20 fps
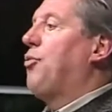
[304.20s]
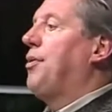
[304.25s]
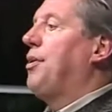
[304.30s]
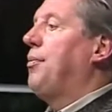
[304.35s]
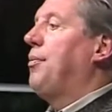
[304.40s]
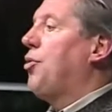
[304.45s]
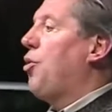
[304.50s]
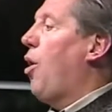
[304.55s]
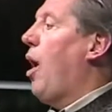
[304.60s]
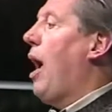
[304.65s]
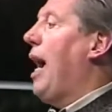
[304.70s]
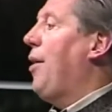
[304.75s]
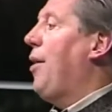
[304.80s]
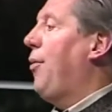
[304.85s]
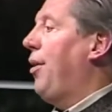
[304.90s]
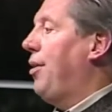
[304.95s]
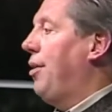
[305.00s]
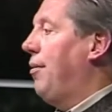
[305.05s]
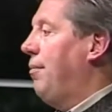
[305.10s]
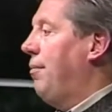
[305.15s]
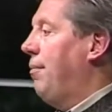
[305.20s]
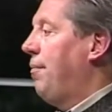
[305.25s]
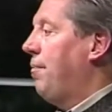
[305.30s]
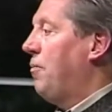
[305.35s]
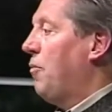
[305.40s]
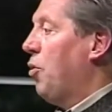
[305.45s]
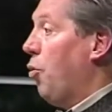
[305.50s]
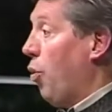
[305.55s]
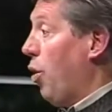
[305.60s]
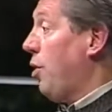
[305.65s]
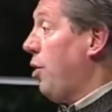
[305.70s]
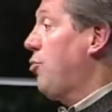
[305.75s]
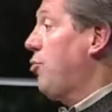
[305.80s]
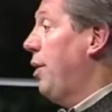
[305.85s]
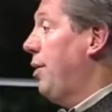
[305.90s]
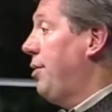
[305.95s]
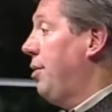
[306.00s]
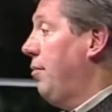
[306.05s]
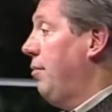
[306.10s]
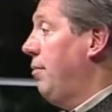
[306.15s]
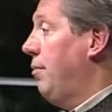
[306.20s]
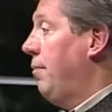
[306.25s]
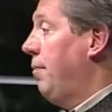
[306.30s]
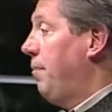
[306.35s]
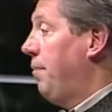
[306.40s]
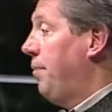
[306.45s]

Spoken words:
with them, cried with them, worked with them.